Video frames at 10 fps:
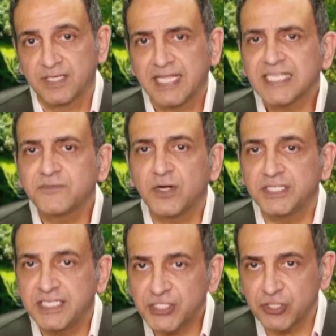That's why
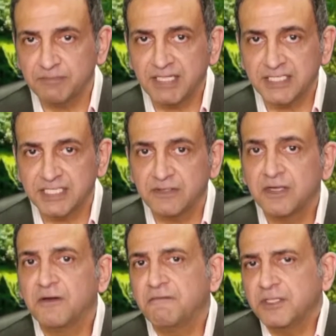in Eastern
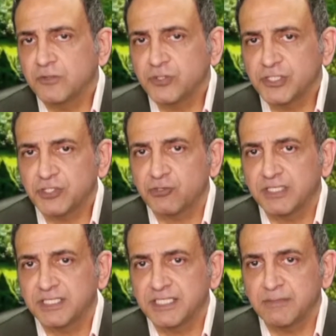medicine, we don't just
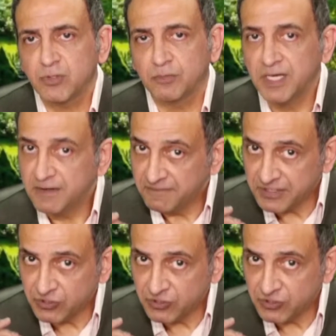treat the symptom, we